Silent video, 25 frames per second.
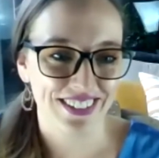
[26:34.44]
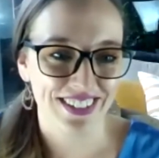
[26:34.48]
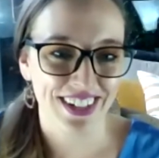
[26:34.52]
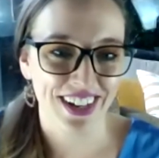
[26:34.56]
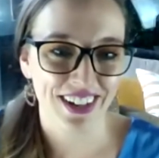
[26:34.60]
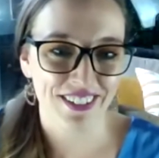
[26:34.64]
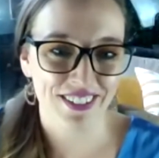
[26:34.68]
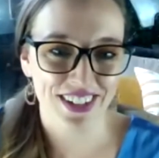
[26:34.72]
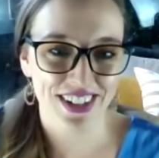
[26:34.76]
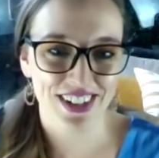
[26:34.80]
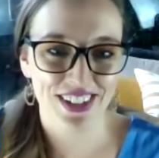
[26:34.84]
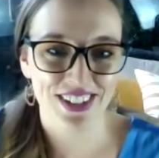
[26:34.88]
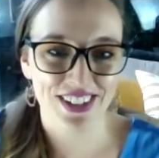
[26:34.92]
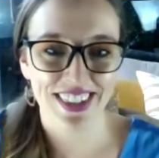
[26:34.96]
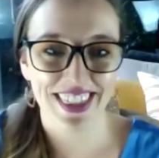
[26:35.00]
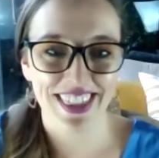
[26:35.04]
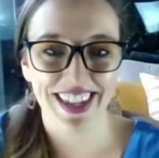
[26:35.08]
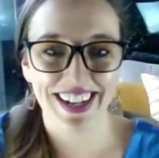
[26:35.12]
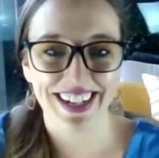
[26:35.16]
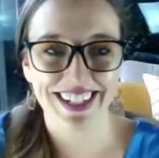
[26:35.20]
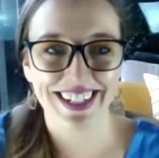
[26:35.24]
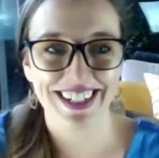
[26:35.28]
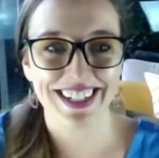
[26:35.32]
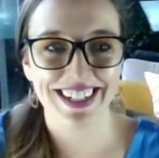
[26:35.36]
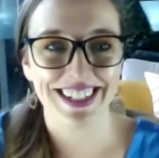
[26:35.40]
No one knows what
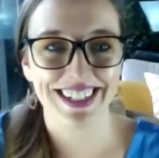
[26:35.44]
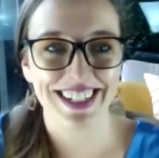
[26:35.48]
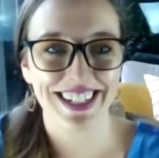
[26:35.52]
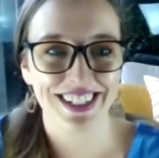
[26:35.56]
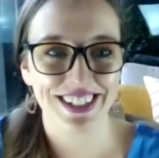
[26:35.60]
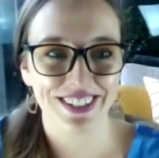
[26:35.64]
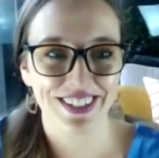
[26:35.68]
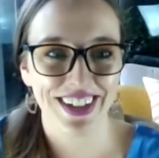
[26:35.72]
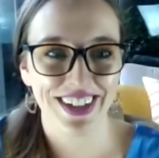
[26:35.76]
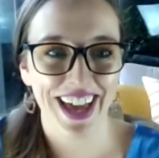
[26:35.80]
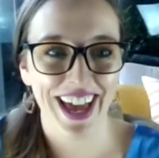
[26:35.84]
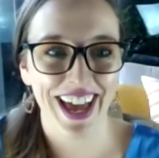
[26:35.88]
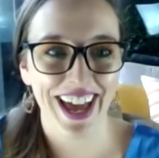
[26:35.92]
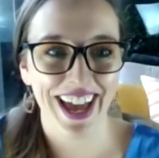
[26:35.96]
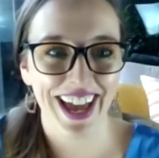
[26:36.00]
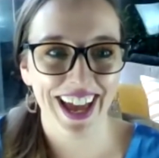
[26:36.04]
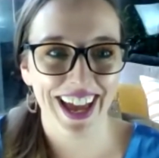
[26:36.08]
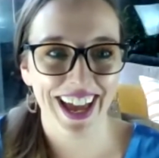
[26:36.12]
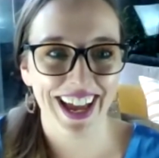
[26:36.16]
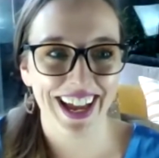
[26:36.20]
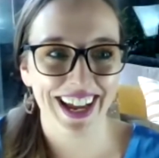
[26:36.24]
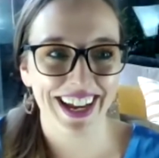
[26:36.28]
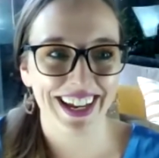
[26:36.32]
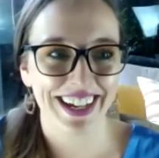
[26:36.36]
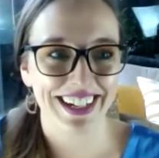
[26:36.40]
that is. That's
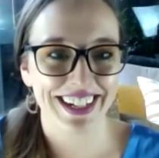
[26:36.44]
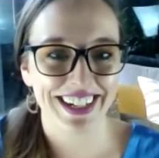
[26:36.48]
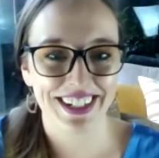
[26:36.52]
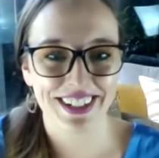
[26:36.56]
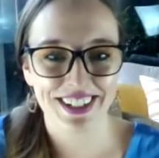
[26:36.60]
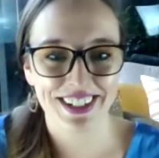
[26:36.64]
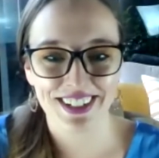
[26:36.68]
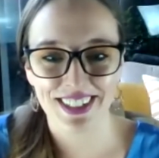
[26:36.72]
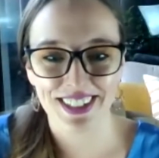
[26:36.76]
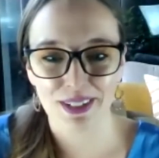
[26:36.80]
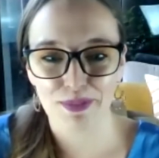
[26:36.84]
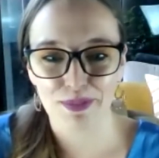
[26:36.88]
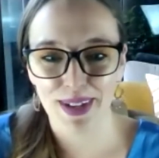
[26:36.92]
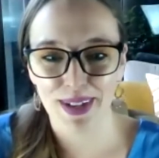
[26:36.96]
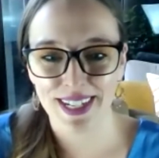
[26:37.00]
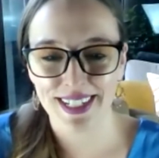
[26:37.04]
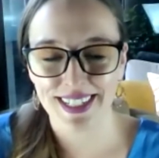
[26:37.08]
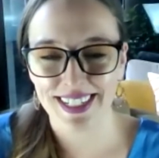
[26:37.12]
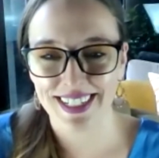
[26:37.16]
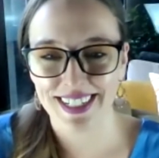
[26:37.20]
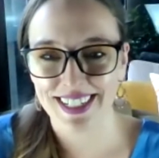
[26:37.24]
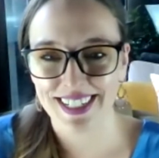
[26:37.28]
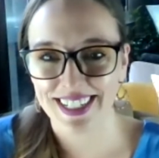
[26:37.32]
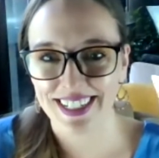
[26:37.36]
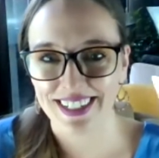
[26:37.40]
okay. Here's the
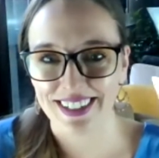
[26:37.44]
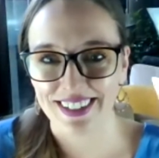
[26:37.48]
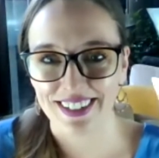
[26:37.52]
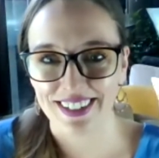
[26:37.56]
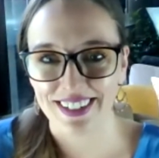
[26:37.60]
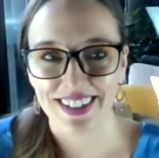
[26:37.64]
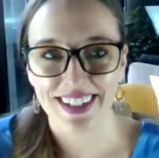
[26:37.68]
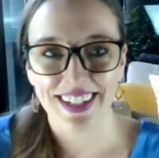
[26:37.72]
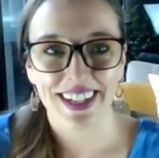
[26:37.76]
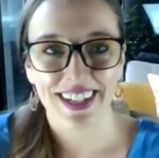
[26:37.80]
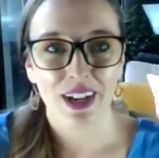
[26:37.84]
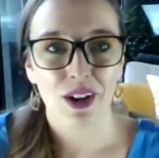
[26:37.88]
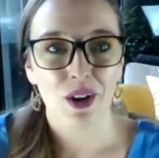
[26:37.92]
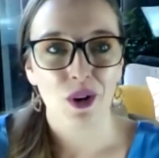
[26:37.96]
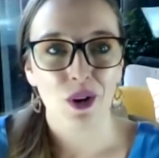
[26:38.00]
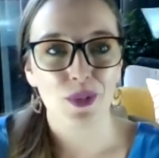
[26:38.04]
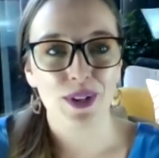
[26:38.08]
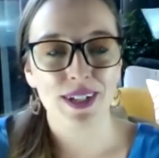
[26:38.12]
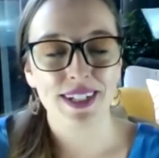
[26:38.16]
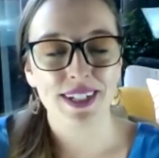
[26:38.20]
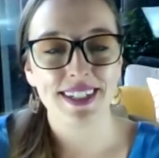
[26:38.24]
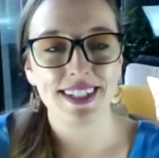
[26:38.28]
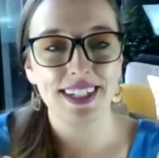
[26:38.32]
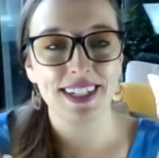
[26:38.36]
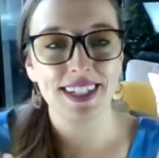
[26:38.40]
basic deal. When